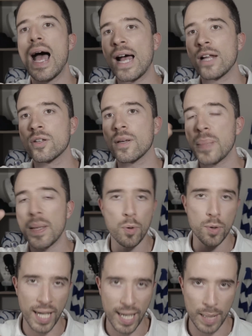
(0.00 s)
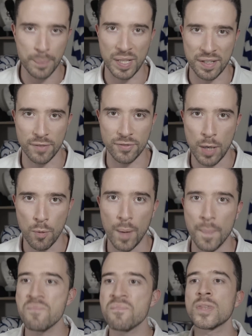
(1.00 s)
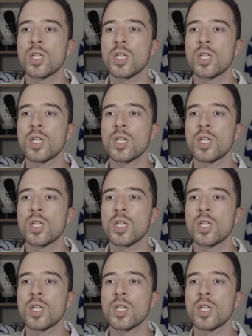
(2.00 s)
and people can clip this if they want.